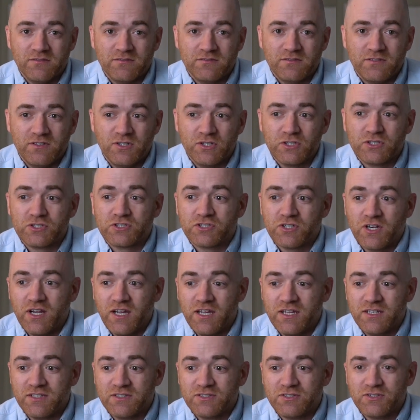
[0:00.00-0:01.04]
You're
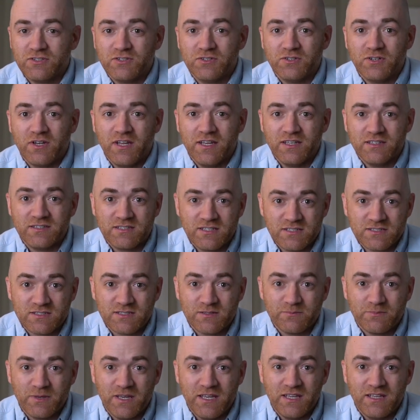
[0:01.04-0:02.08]
trying to
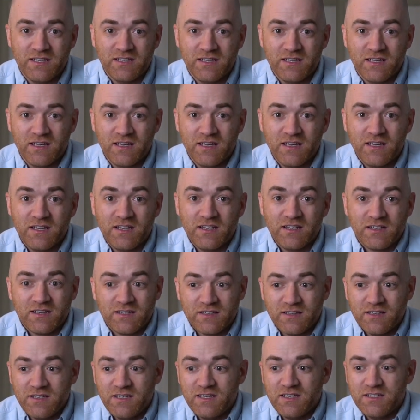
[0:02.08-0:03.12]
anticipate
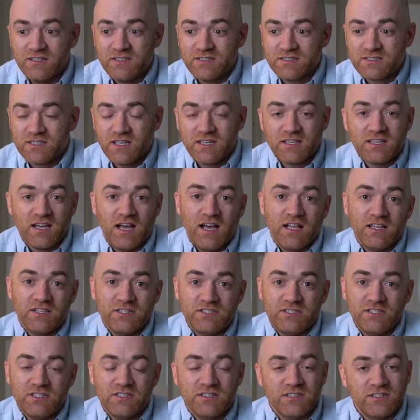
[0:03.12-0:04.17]
the
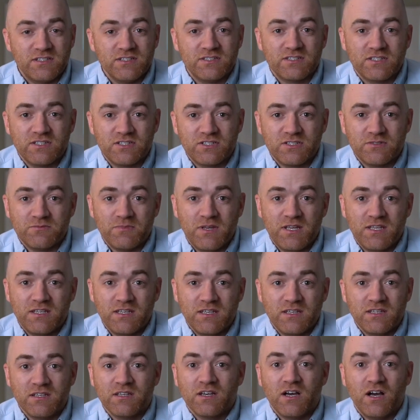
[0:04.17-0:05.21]
psychology and the
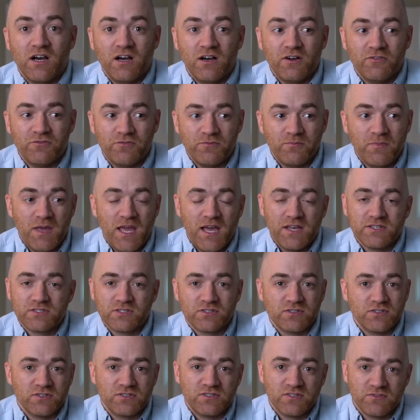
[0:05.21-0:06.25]
decision-making of mass
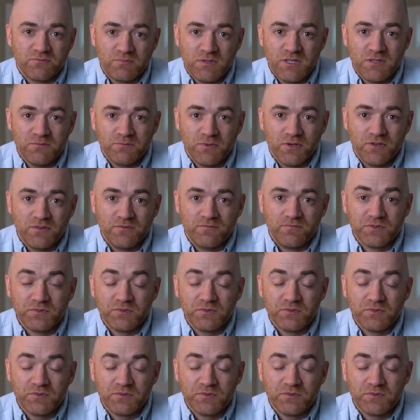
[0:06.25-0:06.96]
herds of people.